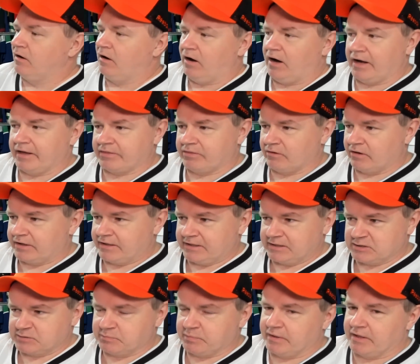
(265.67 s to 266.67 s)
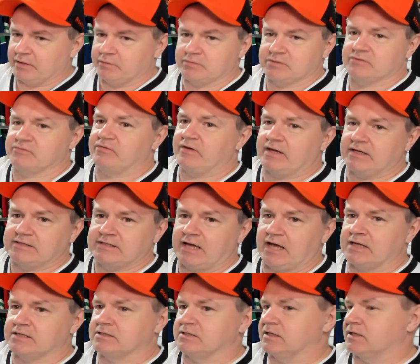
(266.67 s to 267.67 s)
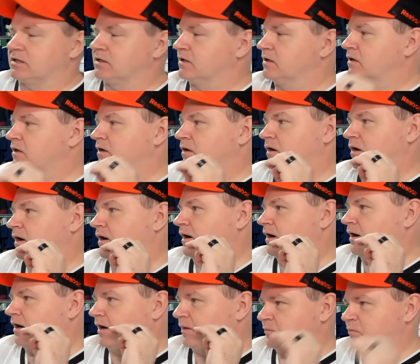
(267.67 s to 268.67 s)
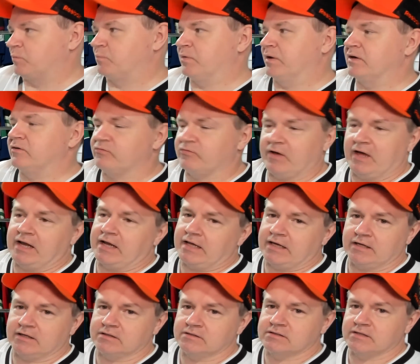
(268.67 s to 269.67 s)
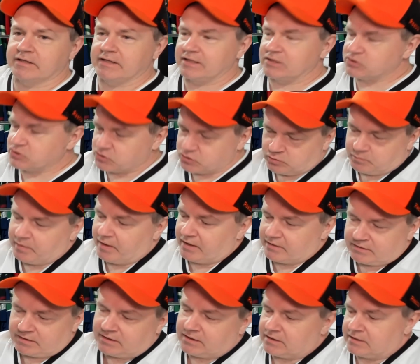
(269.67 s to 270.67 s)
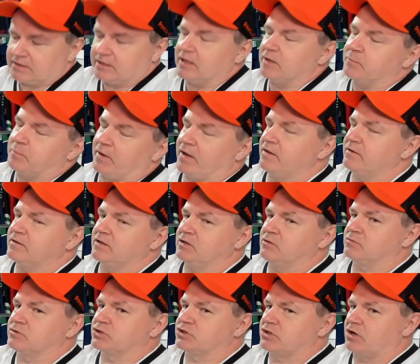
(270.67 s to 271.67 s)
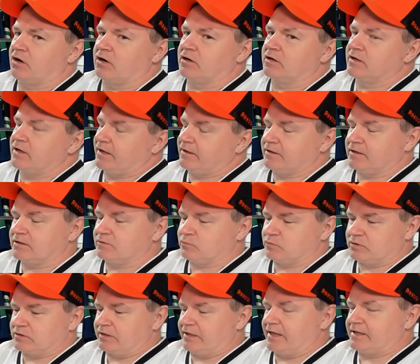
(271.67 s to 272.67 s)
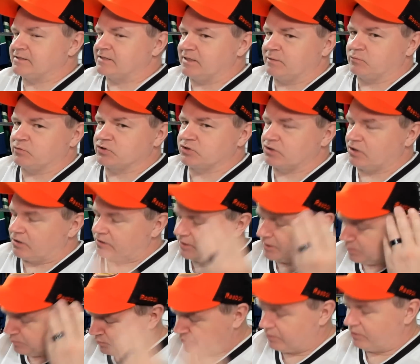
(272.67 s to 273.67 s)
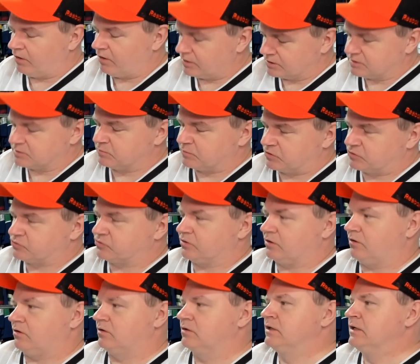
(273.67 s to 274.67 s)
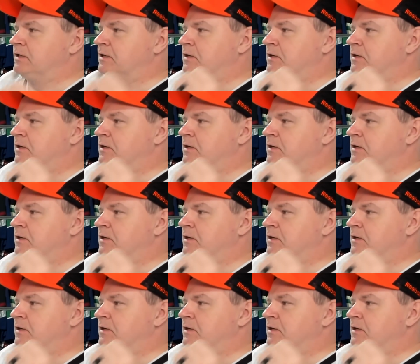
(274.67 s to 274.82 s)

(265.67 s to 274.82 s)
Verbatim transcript: I thought his play was fantastic. Uh, I'm a big fan of his. I think it's too bad they didn't keep Anthony Richard. I think with the last name Richard, he belongs in Montreal.